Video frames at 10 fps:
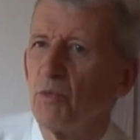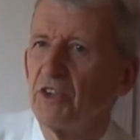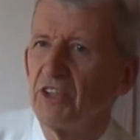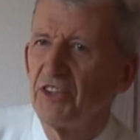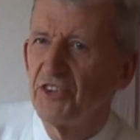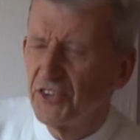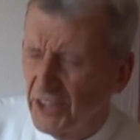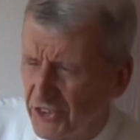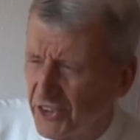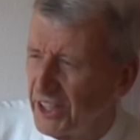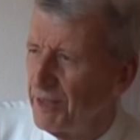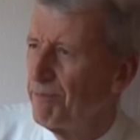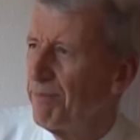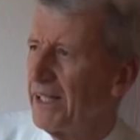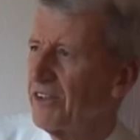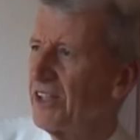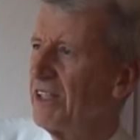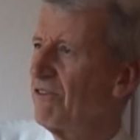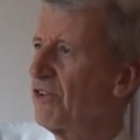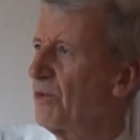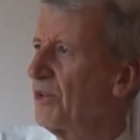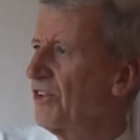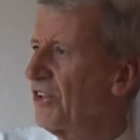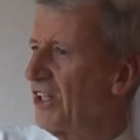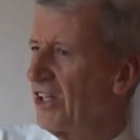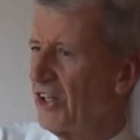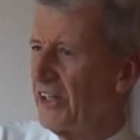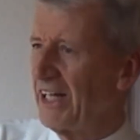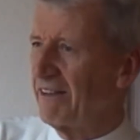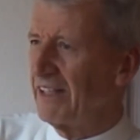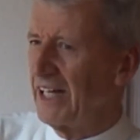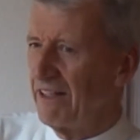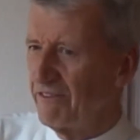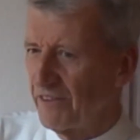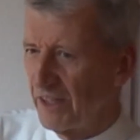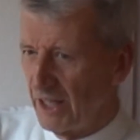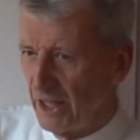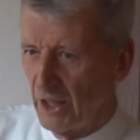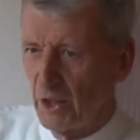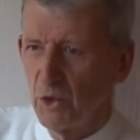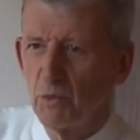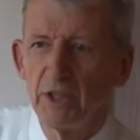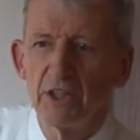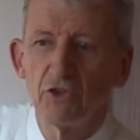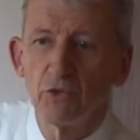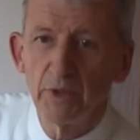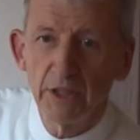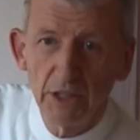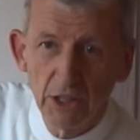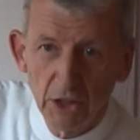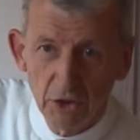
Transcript: which has such an impact and influence uh, on our life, which we